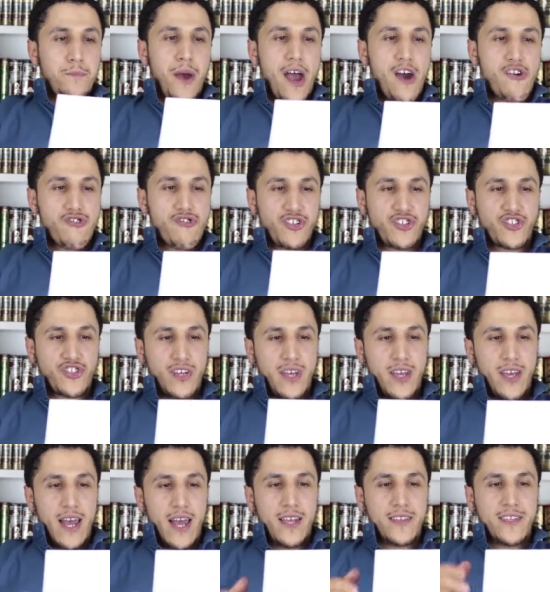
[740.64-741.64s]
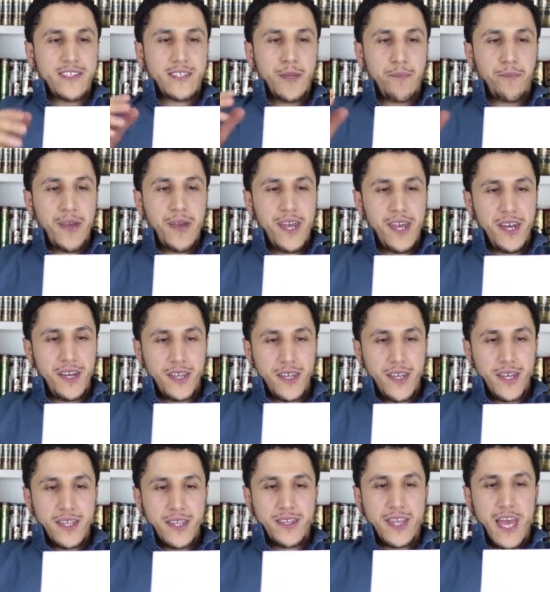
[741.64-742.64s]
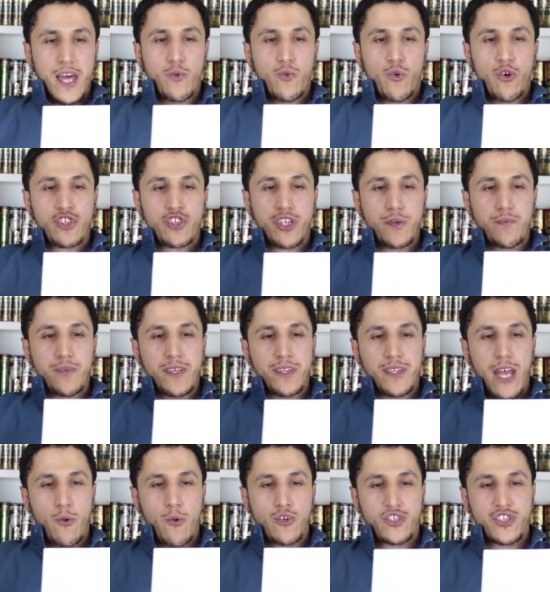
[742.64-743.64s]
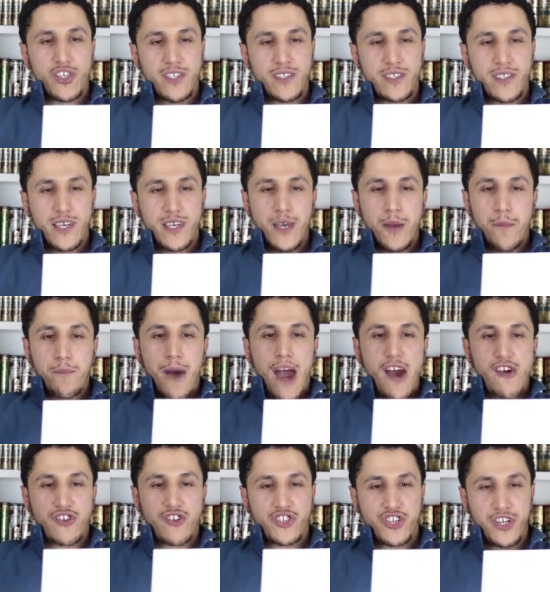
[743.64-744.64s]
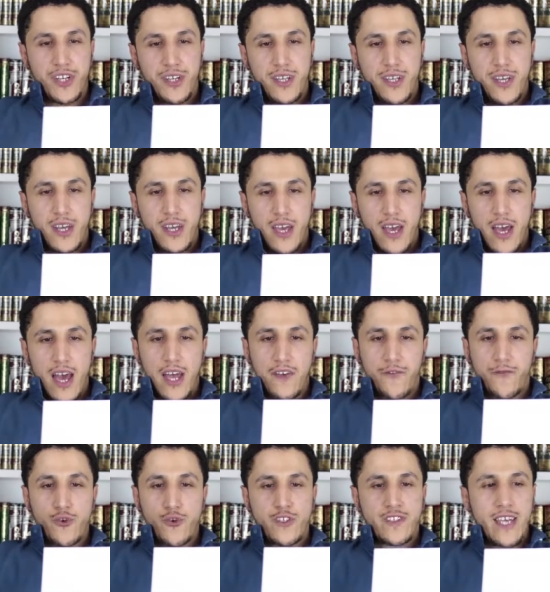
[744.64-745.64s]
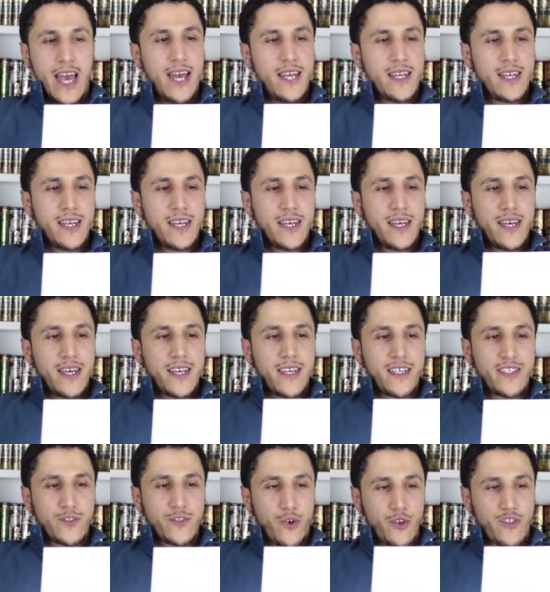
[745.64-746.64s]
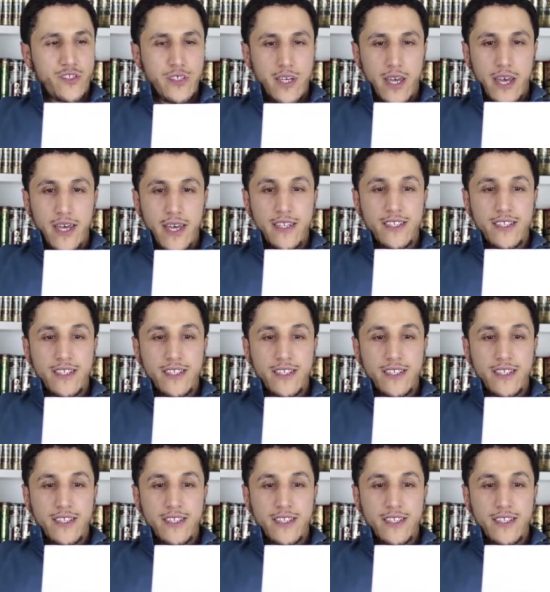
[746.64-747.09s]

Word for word: perish and disappear, then worshipping that which is perishing and futile is not uh,